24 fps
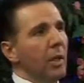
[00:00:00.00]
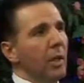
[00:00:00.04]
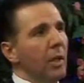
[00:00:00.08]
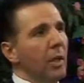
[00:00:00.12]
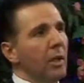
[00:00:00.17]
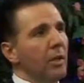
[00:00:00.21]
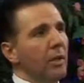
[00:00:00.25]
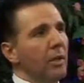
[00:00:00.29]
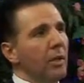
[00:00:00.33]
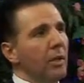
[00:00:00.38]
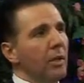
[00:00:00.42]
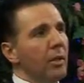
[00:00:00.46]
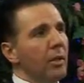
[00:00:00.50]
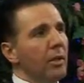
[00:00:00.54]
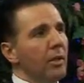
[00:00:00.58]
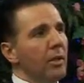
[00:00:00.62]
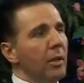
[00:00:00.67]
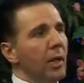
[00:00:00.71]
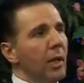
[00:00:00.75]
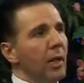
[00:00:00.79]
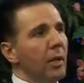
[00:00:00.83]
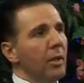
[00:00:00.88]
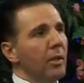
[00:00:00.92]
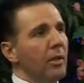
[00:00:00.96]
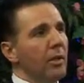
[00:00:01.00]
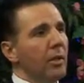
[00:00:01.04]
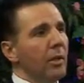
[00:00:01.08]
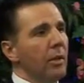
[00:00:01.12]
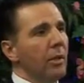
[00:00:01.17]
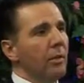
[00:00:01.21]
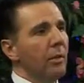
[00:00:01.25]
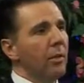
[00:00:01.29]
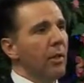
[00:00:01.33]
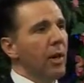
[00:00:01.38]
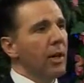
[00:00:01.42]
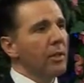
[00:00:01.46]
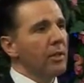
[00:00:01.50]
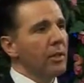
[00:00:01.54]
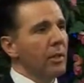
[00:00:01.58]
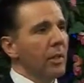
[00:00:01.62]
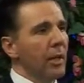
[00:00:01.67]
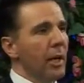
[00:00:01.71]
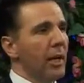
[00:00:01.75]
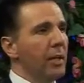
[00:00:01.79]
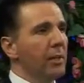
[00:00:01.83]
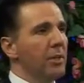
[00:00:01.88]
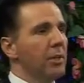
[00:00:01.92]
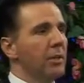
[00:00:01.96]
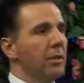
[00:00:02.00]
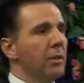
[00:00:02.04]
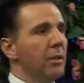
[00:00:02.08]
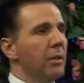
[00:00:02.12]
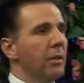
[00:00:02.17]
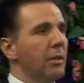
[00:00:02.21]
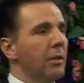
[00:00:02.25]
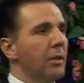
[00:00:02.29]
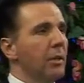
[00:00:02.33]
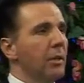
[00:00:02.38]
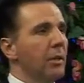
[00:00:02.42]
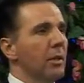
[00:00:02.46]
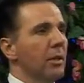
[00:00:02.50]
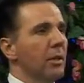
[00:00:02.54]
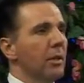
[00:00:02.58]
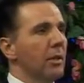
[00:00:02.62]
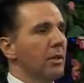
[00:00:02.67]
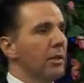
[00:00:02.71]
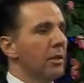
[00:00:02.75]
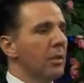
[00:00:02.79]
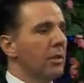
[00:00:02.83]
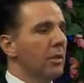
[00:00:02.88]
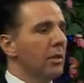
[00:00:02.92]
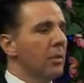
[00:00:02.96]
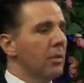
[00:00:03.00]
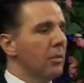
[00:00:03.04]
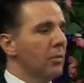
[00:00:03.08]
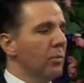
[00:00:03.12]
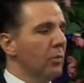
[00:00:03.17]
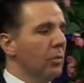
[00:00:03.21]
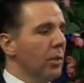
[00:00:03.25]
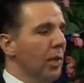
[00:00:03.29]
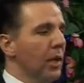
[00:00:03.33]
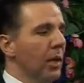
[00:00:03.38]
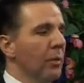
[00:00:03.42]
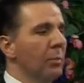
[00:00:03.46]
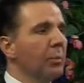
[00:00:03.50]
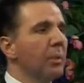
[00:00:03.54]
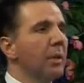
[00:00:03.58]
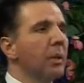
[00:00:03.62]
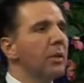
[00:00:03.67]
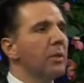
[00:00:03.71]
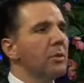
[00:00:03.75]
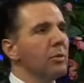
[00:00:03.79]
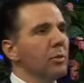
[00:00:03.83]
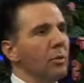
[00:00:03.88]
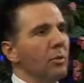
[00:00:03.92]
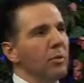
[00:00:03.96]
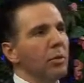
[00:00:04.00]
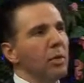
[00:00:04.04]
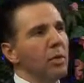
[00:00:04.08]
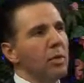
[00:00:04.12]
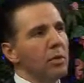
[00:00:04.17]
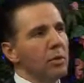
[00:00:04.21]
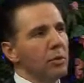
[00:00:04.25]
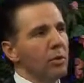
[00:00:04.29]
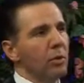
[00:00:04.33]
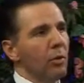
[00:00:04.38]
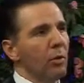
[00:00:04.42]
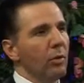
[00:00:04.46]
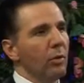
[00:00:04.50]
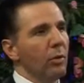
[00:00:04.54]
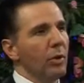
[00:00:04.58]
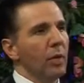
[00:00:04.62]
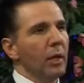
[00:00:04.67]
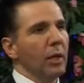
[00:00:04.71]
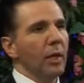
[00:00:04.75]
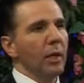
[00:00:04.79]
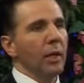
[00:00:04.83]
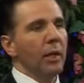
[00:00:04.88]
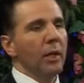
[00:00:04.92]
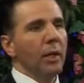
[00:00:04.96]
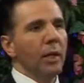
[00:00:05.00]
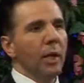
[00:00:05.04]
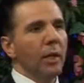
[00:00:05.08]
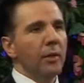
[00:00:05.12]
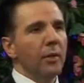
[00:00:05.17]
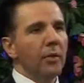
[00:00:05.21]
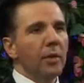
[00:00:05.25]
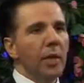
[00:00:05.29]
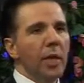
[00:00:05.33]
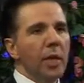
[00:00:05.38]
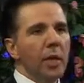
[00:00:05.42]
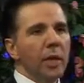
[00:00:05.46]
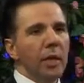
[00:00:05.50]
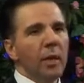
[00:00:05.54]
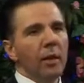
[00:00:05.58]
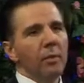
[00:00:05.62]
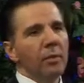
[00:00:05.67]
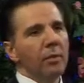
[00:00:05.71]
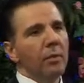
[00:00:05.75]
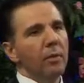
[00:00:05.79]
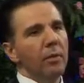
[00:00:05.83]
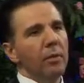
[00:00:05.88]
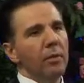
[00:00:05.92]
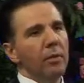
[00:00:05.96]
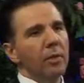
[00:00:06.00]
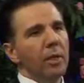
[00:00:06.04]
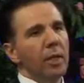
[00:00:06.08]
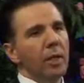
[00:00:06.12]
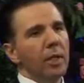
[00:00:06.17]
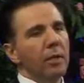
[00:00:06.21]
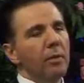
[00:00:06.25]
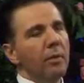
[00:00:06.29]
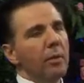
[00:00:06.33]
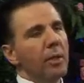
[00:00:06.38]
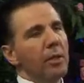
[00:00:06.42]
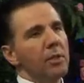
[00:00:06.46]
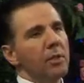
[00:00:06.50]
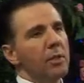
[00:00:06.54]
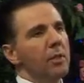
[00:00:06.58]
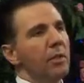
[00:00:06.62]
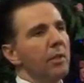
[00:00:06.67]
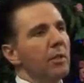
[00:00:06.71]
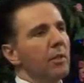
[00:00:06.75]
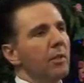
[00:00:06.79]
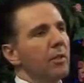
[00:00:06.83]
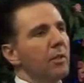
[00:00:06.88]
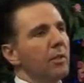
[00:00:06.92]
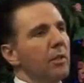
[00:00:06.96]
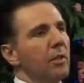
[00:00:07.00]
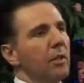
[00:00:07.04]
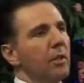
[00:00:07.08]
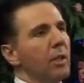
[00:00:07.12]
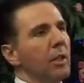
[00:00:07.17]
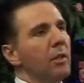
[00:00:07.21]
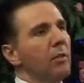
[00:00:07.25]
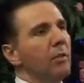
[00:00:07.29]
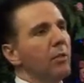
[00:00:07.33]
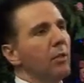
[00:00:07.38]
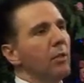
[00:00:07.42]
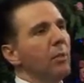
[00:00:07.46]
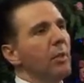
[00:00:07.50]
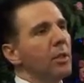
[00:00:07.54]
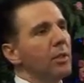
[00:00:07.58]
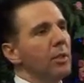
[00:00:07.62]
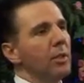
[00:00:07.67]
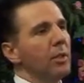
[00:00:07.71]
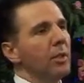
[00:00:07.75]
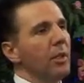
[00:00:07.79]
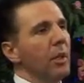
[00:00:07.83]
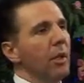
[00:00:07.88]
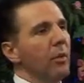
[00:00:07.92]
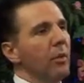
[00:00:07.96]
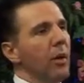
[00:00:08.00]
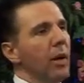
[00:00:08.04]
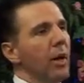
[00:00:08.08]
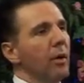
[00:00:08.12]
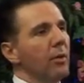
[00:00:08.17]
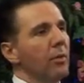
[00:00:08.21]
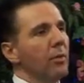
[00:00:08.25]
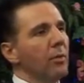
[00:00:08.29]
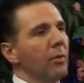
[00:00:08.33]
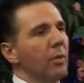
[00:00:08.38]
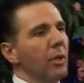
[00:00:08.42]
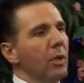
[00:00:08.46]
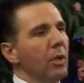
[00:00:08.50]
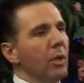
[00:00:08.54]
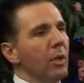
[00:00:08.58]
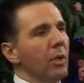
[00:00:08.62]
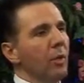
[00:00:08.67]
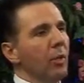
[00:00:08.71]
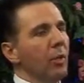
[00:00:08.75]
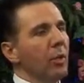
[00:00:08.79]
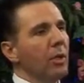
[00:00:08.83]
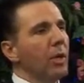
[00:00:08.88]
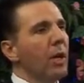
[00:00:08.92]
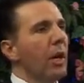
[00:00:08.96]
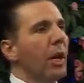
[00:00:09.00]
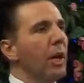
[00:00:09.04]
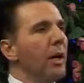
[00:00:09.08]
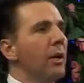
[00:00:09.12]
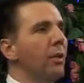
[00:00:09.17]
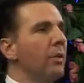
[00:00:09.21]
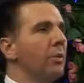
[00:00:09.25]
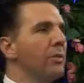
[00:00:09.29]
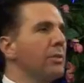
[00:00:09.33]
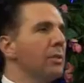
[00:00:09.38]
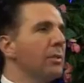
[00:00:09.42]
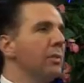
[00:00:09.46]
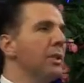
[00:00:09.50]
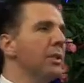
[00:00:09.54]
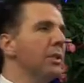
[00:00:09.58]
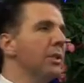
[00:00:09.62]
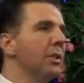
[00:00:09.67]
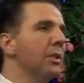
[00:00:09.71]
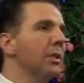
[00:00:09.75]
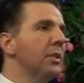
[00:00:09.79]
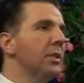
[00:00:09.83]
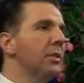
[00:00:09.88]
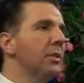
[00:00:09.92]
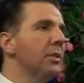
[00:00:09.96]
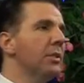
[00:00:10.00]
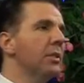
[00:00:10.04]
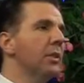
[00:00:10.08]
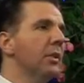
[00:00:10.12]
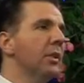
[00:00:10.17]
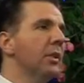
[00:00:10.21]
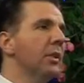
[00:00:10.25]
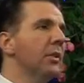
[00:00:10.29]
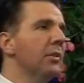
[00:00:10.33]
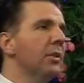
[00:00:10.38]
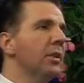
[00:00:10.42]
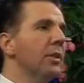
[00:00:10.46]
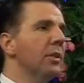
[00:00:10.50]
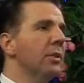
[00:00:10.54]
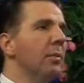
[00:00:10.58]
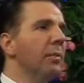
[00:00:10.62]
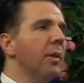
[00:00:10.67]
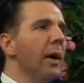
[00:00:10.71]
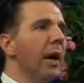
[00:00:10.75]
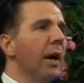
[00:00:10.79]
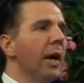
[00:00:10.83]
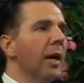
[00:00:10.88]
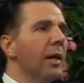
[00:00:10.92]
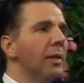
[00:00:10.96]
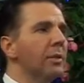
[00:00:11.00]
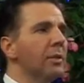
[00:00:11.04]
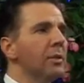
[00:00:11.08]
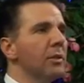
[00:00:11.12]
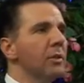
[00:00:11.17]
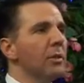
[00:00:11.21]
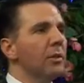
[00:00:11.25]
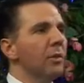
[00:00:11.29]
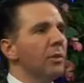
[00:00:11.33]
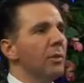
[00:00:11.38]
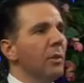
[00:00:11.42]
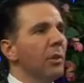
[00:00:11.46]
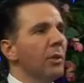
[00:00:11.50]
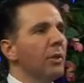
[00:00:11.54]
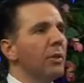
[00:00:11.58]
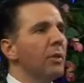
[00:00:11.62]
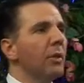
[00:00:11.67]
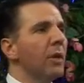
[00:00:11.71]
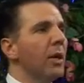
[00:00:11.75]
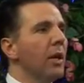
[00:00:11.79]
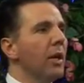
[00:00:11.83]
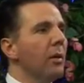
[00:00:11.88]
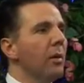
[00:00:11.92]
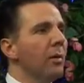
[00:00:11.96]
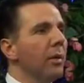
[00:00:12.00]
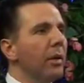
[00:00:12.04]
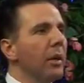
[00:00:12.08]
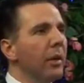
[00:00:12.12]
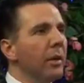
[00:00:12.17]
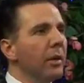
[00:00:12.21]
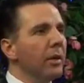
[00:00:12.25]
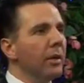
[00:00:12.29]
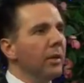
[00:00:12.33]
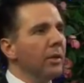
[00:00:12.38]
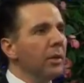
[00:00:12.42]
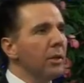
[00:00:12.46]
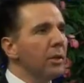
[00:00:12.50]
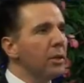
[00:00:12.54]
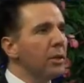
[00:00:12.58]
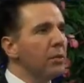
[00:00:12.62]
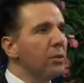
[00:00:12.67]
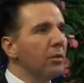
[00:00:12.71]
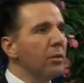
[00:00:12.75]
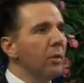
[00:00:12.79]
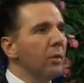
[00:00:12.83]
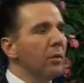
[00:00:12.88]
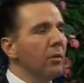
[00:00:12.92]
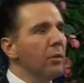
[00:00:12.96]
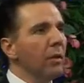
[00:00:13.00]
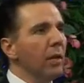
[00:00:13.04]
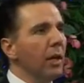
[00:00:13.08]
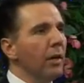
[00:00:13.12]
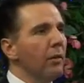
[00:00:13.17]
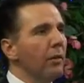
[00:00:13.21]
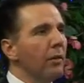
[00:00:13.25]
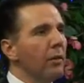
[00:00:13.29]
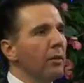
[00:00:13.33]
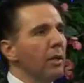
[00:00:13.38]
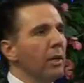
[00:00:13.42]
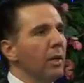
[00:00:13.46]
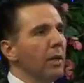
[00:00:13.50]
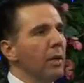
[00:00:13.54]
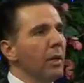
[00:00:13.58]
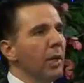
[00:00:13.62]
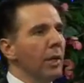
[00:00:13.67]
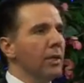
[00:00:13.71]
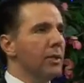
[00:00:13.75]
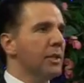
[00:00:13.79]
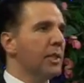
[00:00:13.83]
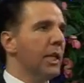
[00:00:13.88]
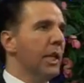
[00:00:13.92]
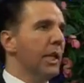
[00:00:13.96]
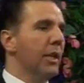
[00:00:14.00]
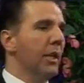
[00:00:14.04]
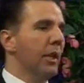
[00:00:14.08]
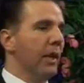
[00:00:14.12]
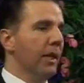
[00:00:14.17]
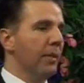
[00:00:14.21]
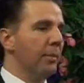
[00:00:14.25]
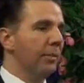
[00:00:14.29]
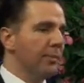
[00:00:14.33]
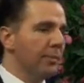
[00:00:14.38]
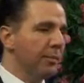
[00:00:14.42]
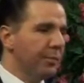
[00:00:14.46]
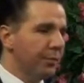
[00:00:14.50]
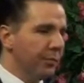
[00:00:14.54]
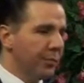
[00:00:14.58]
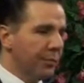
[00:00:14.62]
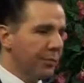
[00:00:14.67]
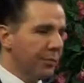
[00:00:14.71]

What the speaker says: And they are fossilized, and they are millions of years old, and they give us the information about what kind of species lived in the past, when did they appear in the history of life, etc.